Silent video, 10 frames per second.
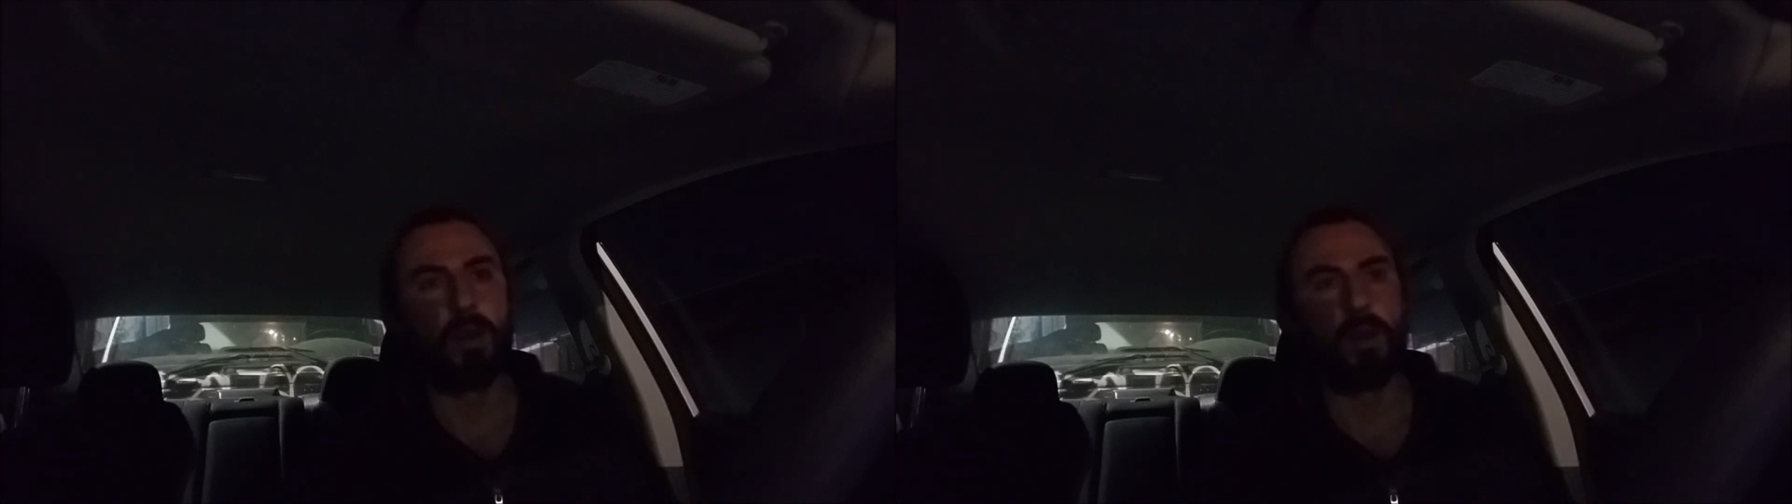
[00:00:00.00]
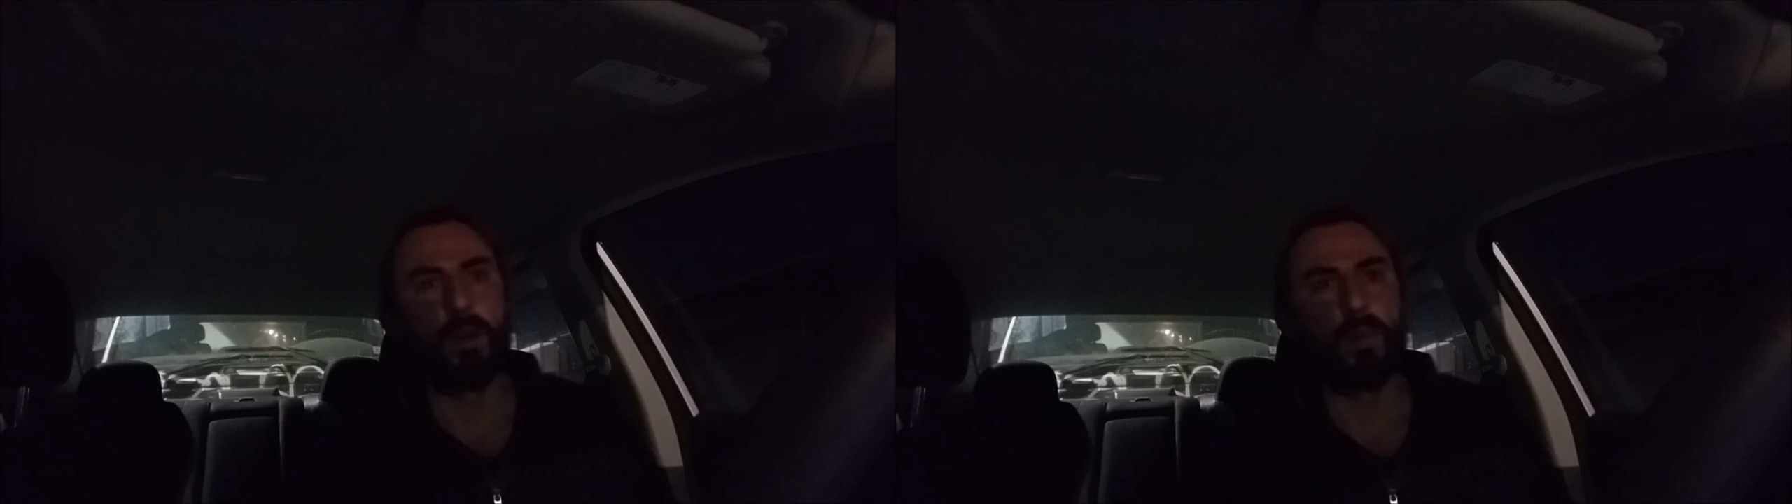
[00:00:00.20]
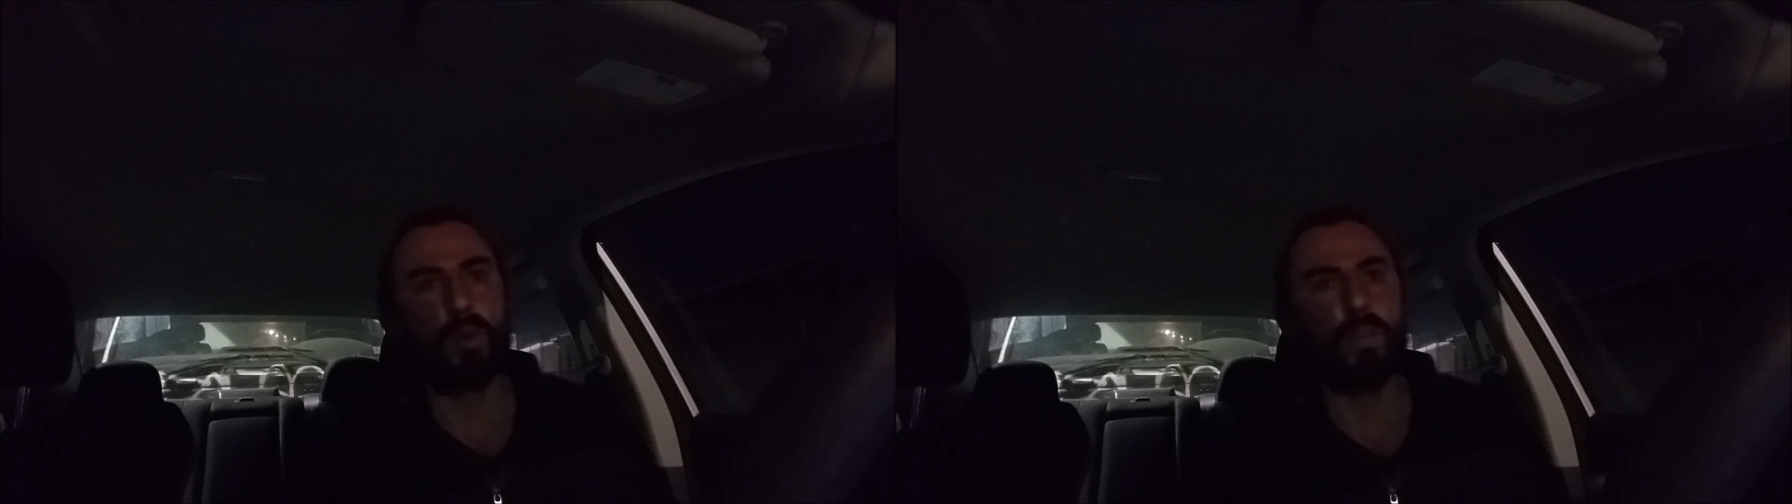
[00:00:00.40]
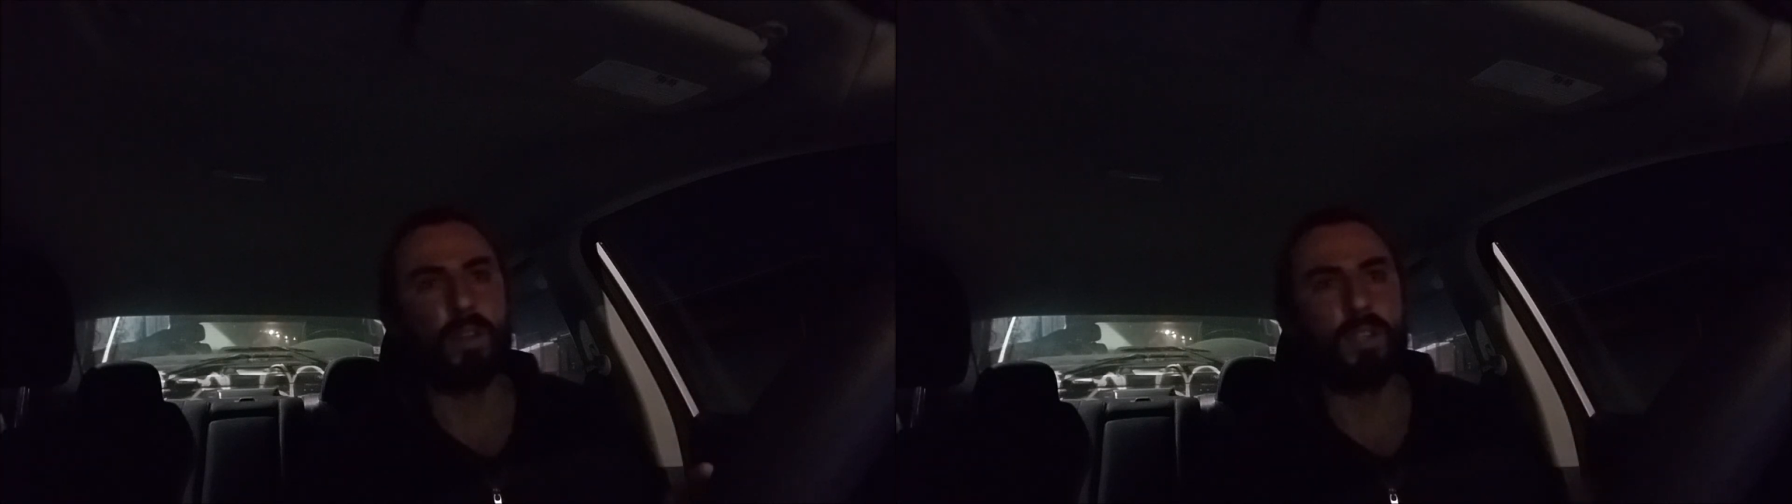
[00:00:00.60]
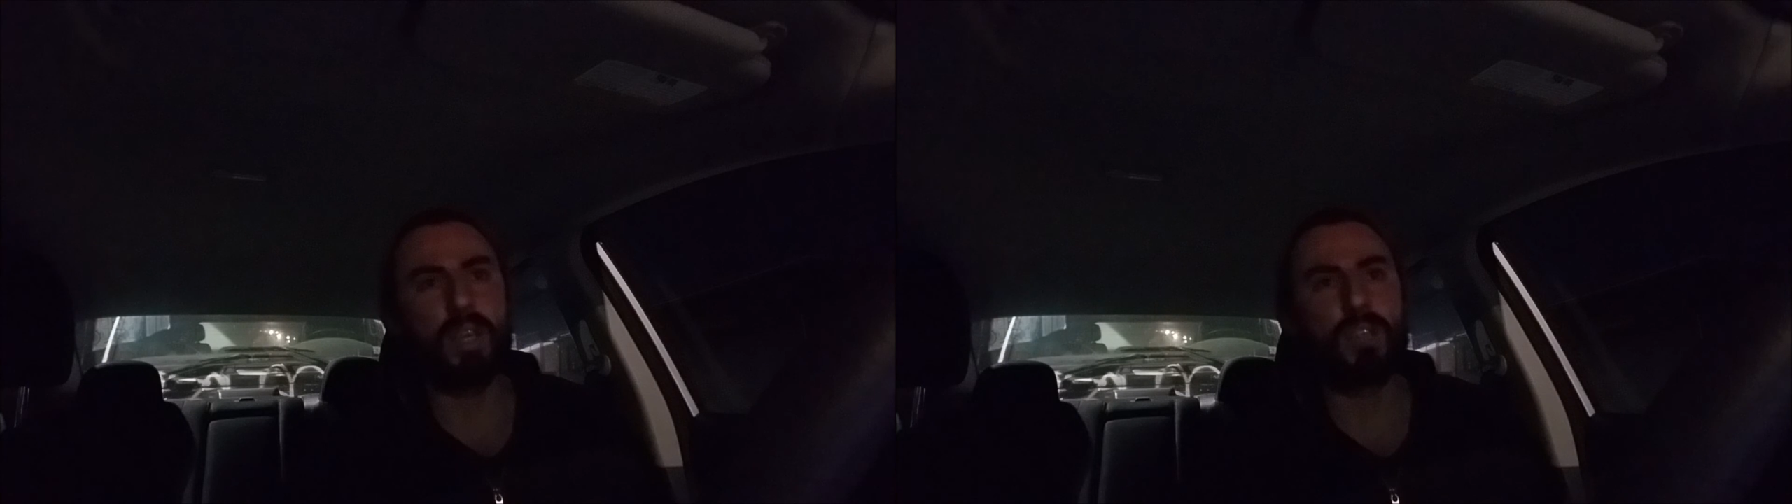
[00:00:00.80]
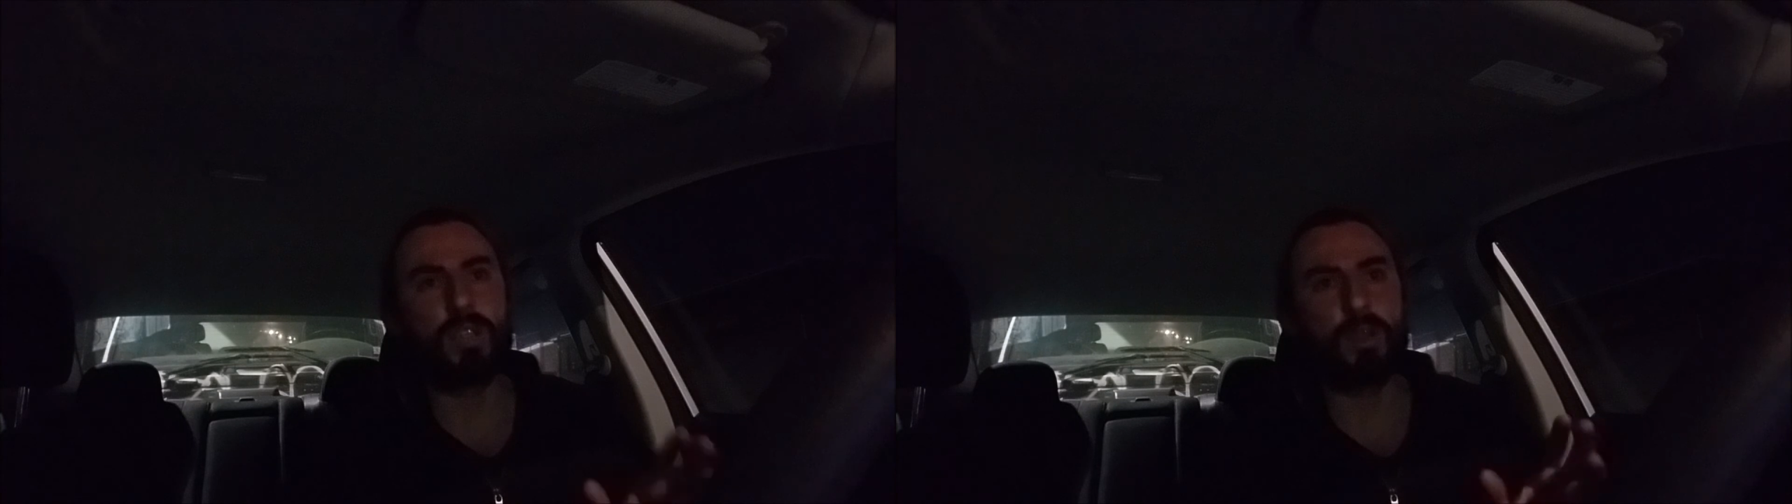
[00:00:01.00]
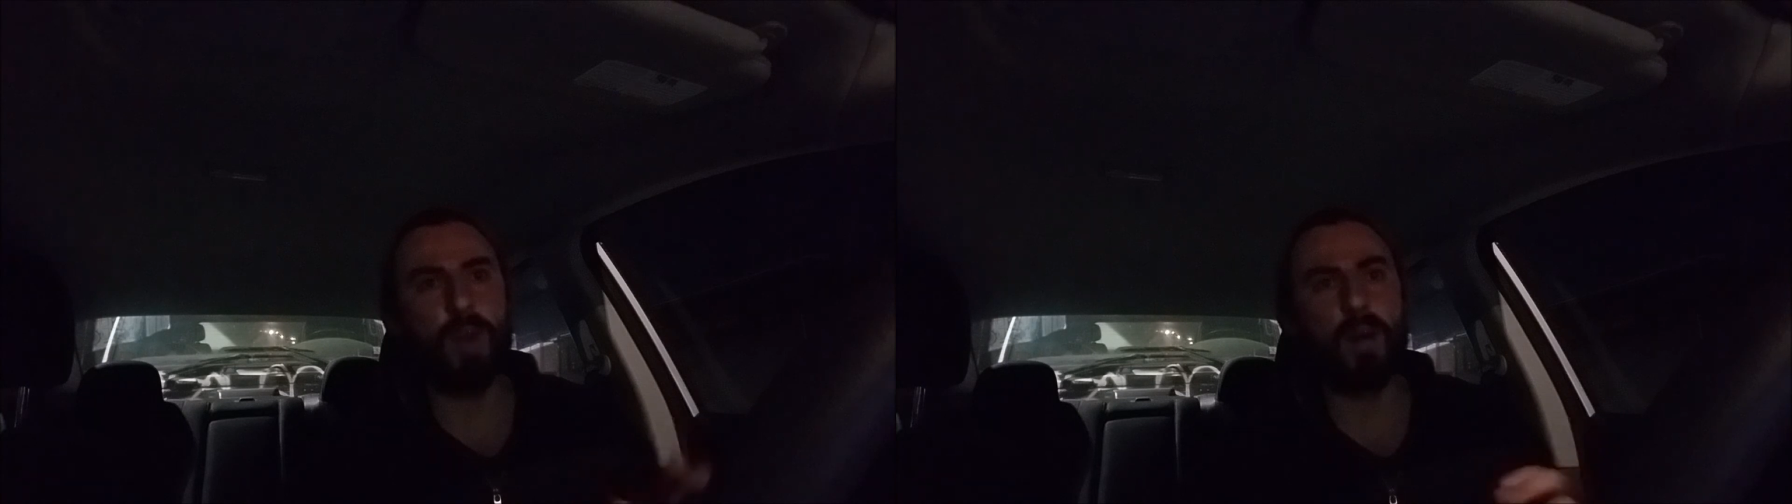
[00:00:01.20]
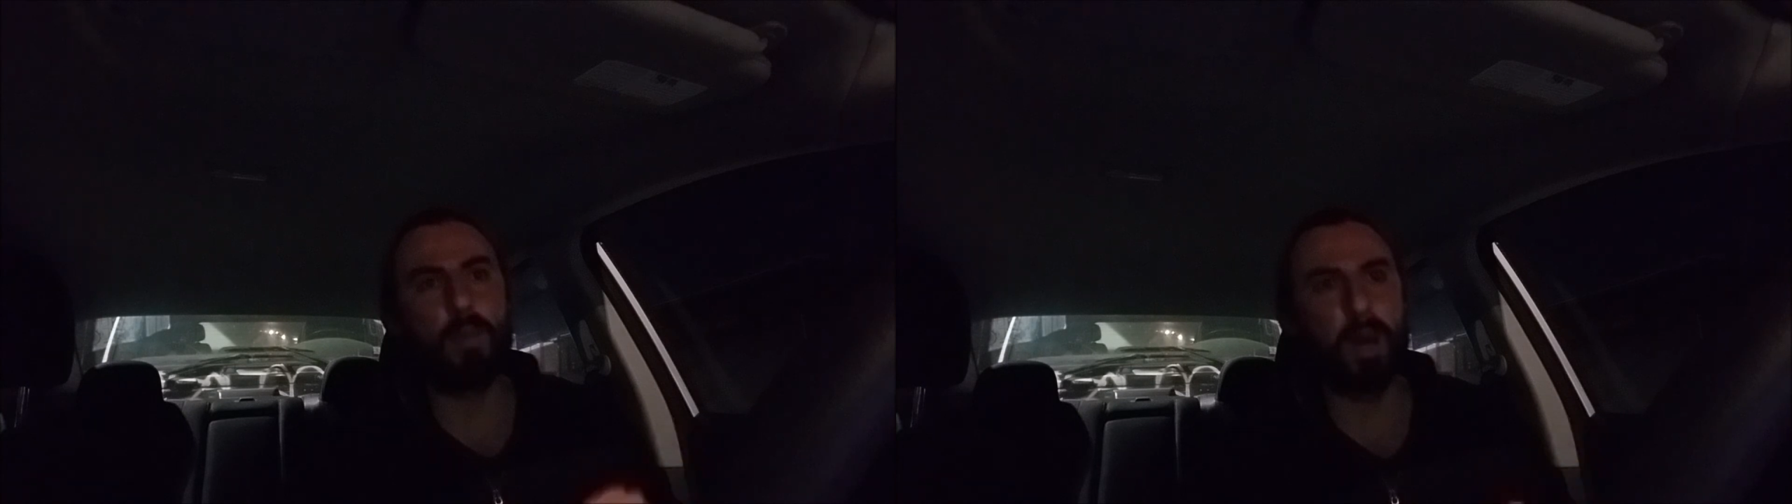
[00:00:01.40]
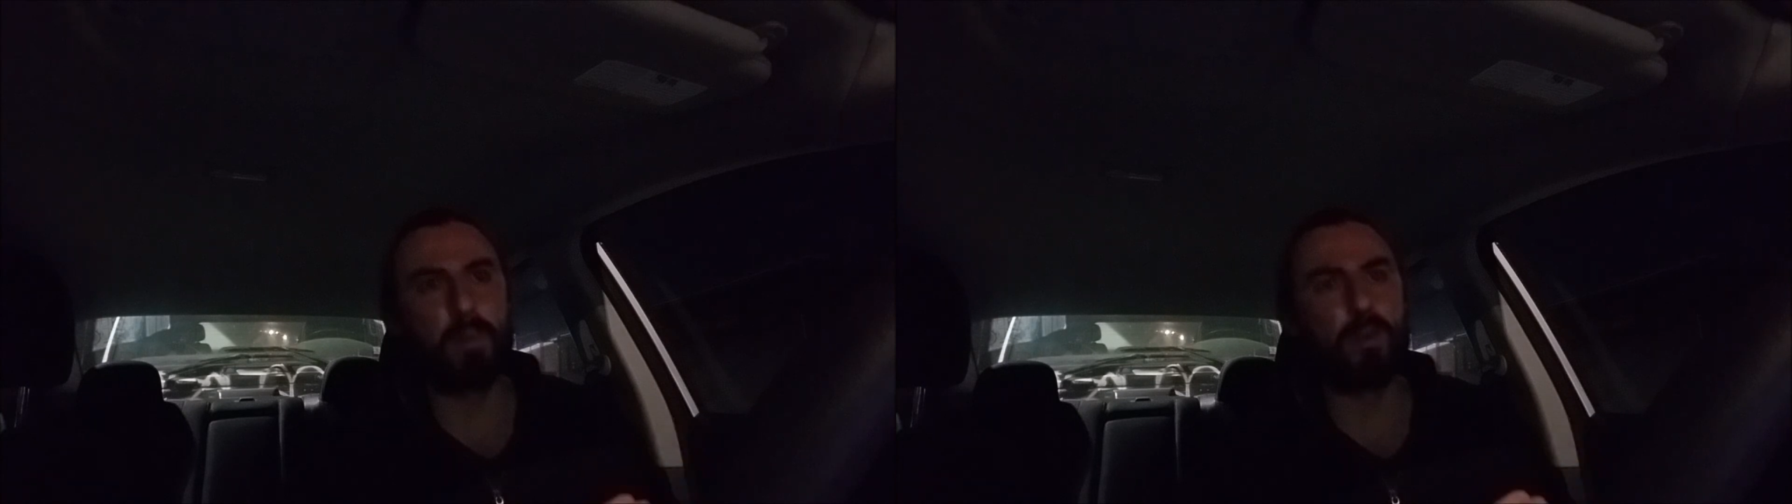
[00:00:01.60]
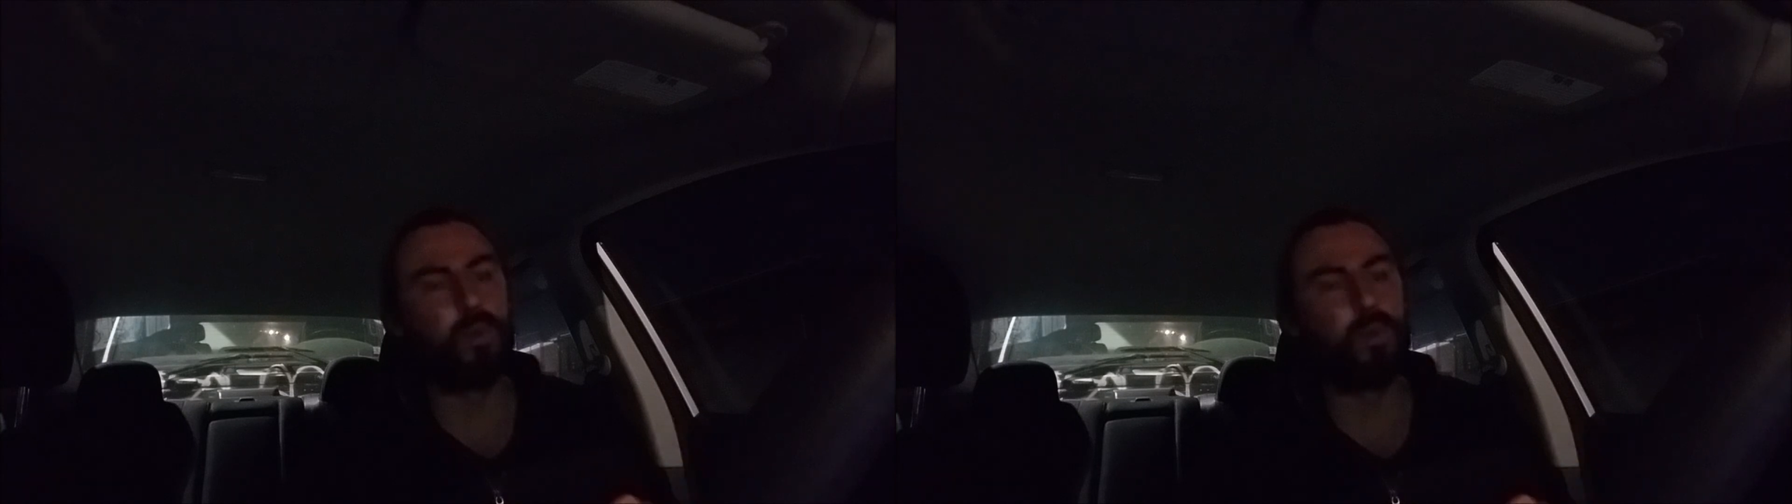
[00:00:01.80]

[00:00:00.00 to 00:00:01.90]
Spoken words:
One of our sages, the Rambam,